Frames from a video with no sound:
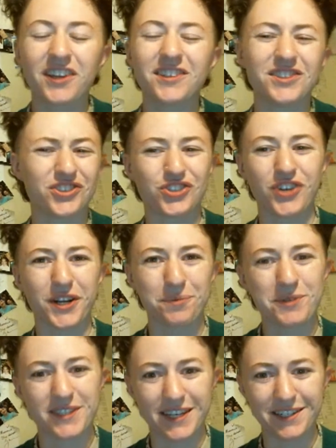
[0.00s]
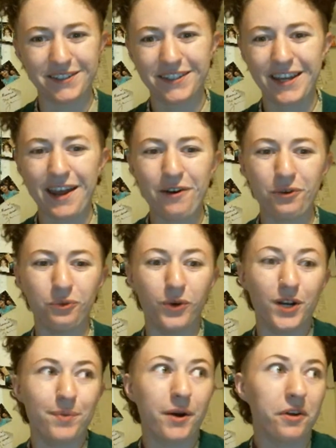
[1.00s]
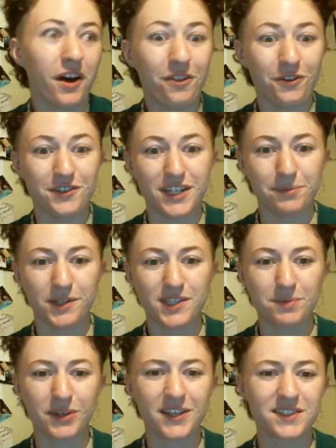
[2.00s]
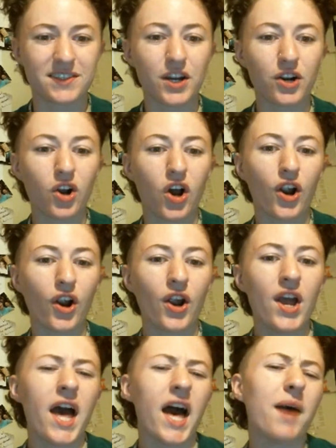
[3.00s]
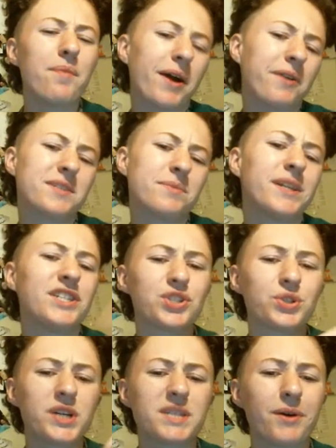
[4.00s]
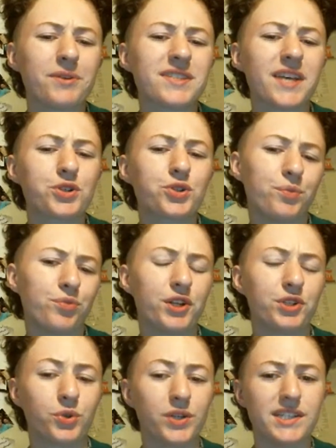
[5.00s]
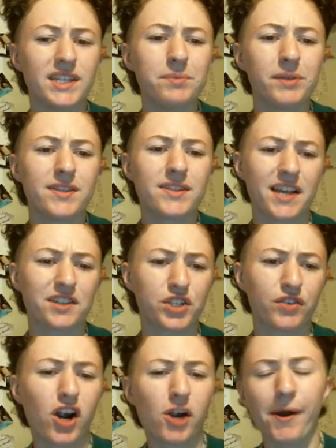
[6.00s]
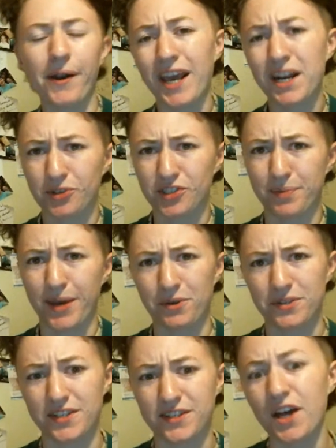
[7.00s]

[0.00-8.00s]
Does straight up Satan count? What about other demons? Because there are about as many stories about sexually predatory demons as there are about animal spouses.